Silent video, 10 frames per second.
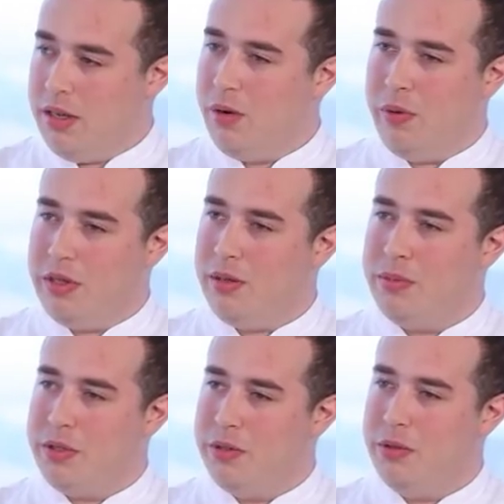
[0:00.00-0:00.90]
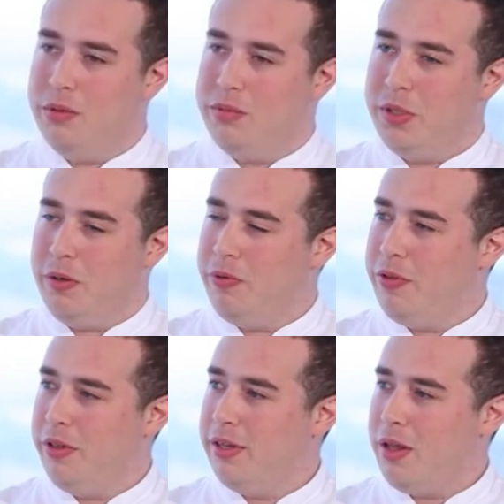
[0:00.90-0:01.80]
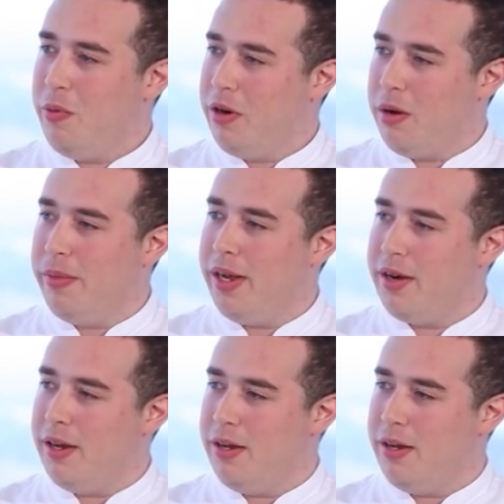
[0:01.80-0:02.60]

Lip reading: Yeah, I want them to, you know, feel like they want to come back.